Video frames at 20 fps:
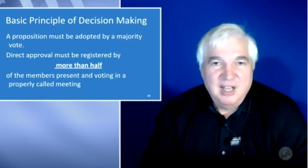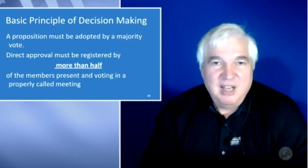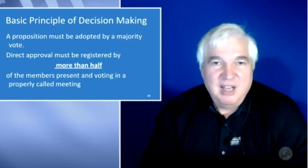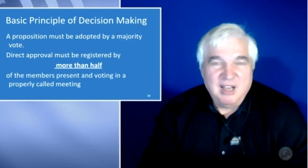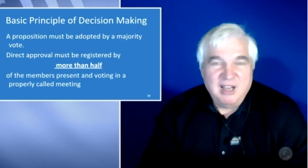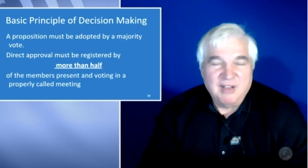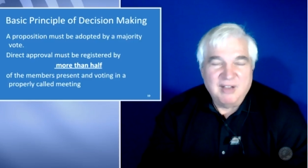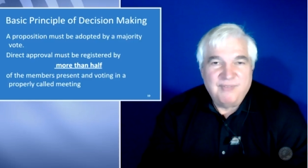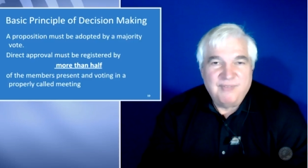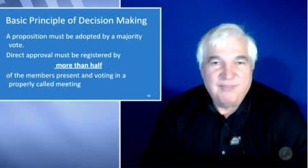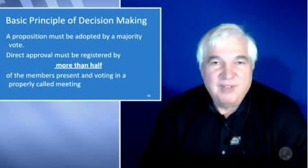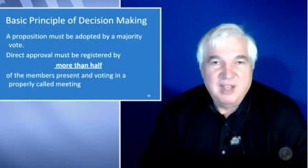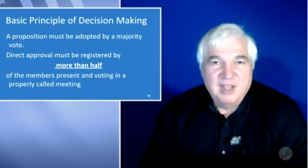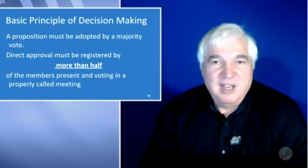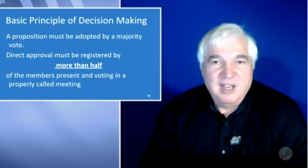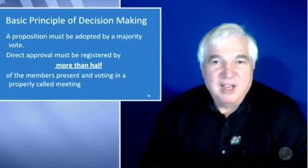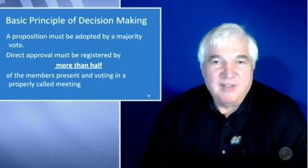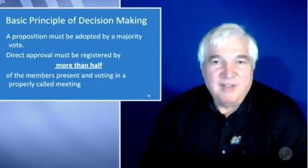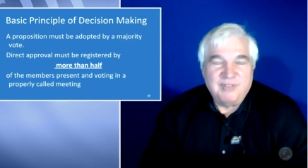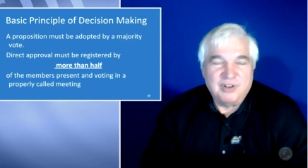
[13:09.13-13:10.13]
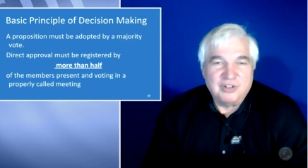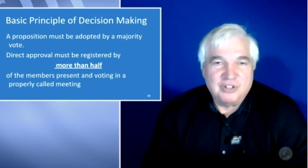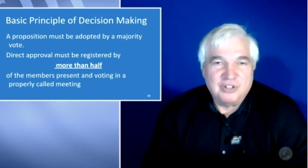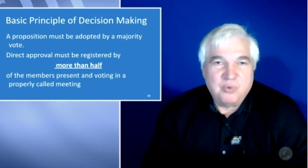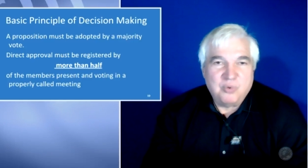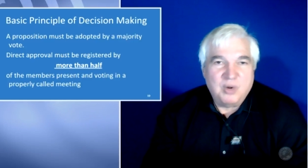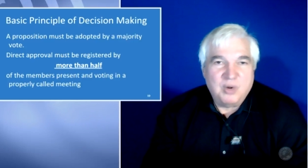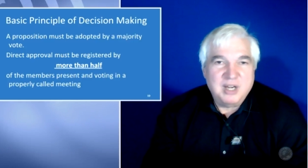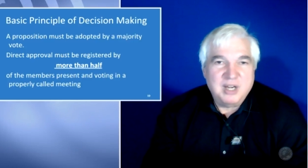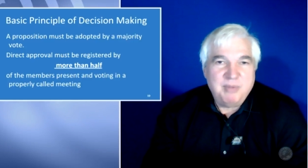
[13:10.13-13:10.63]
if if there's
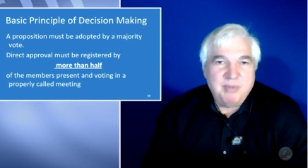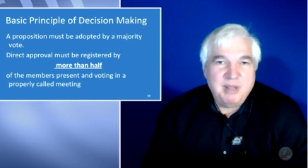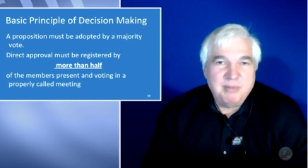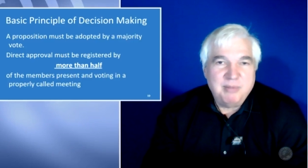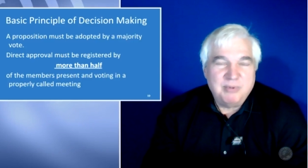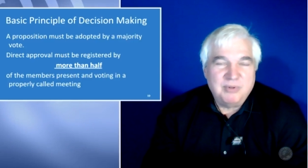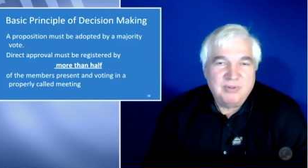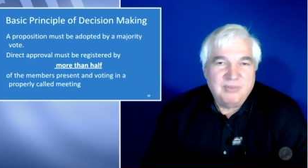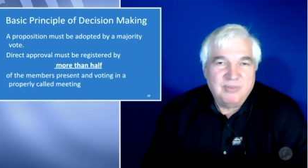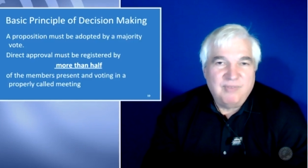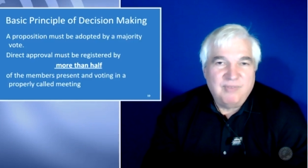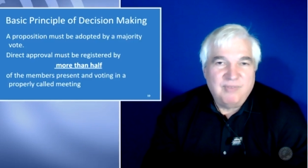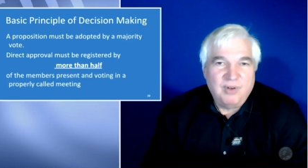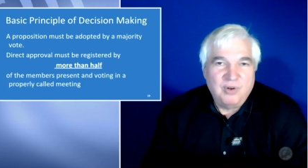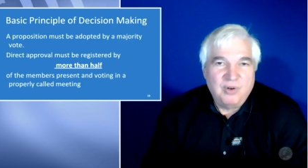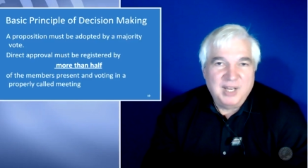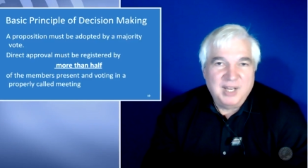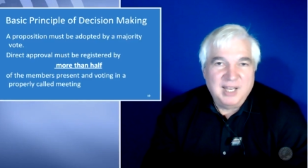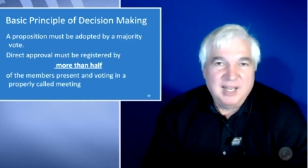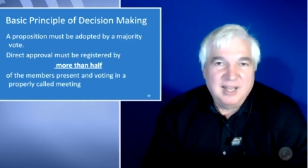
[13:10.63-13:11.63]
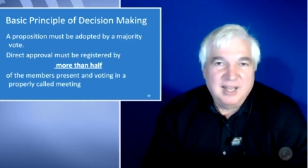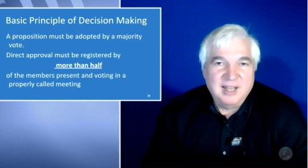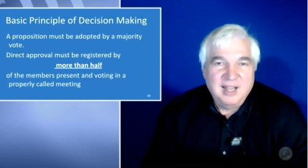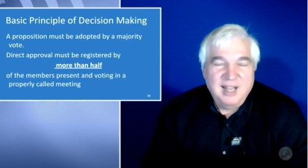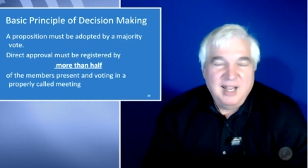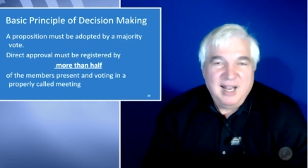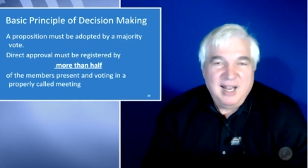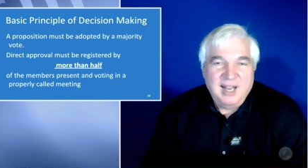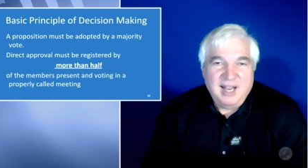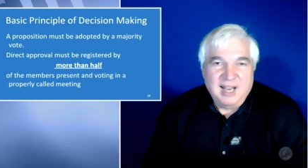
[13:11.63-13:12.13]
20 people voting
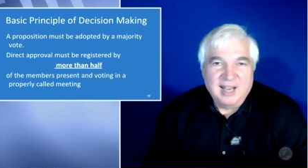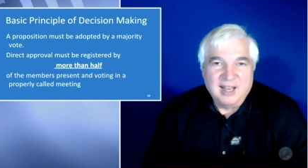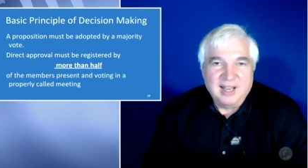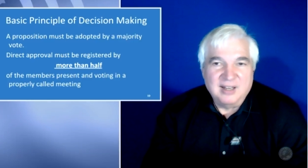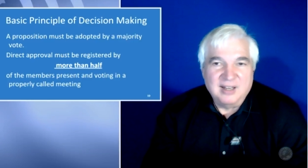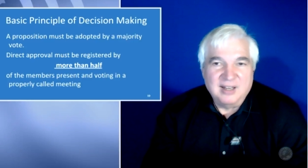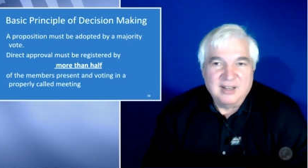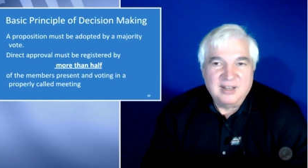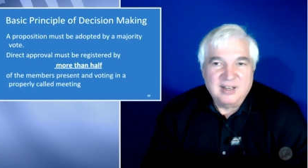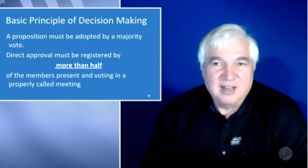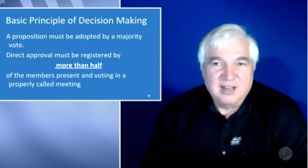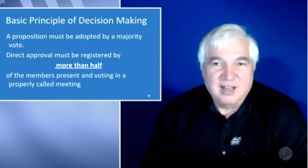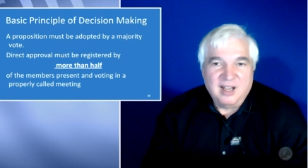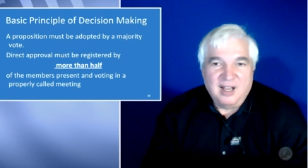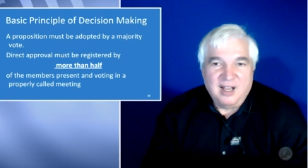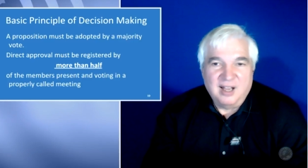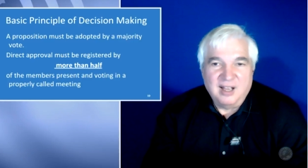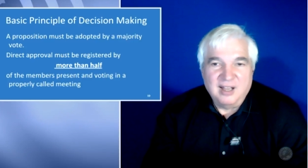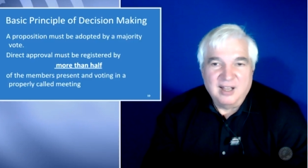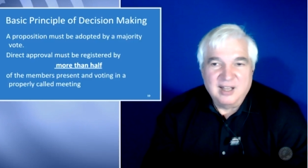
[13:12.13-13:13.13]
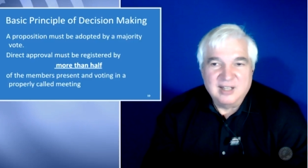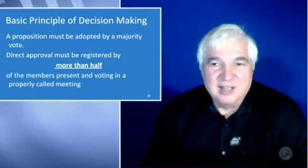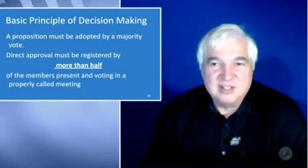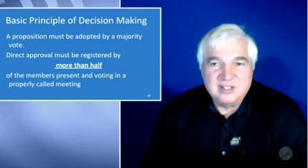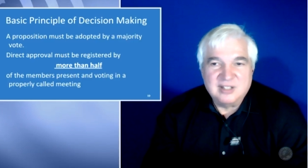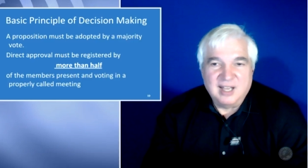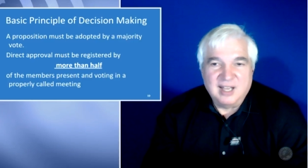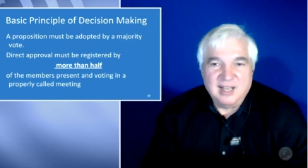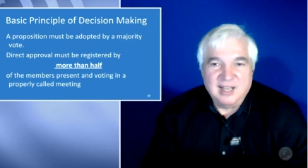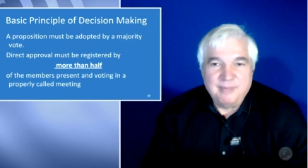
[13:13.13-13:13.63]
and uh, it's
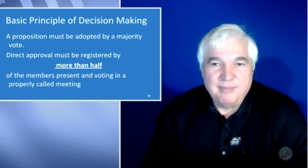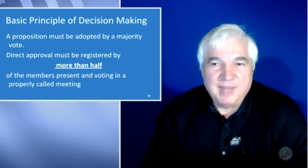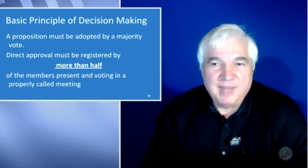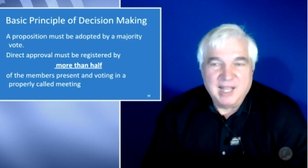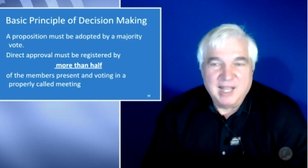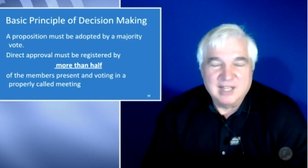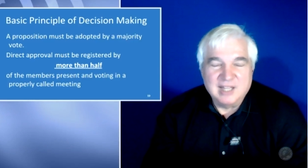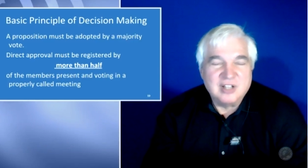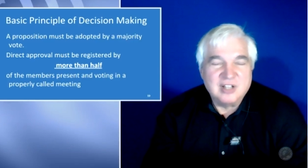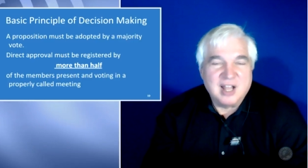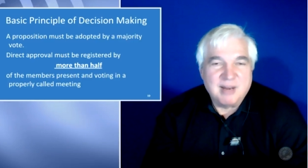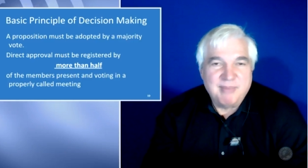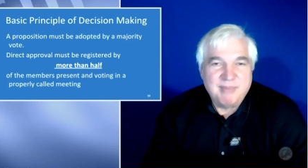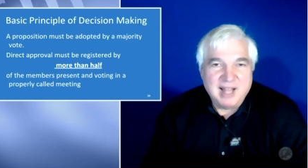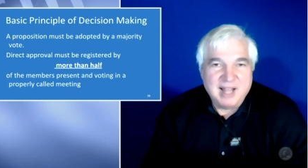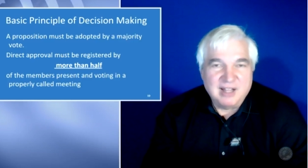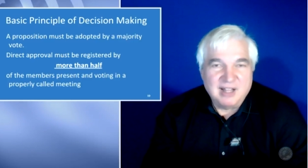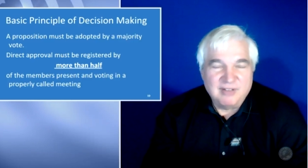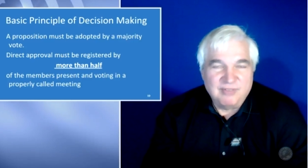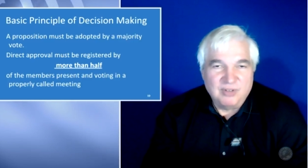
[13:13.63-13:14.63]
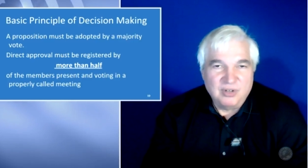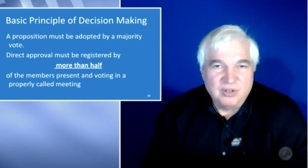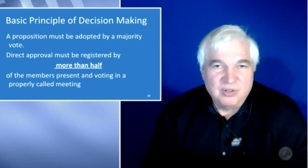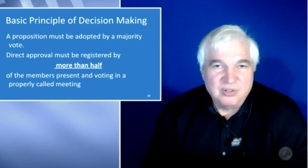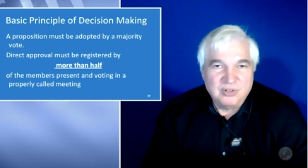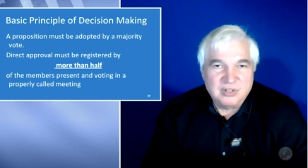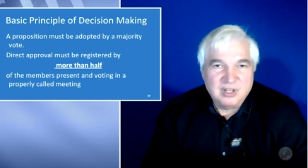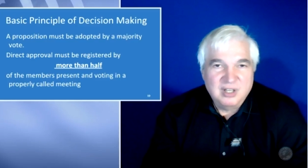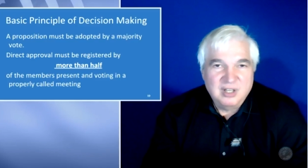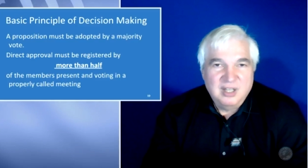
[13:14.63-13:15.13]
a it's not a ballot
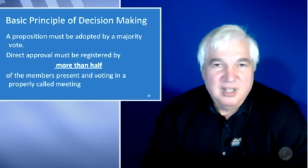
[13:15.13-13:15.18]
vote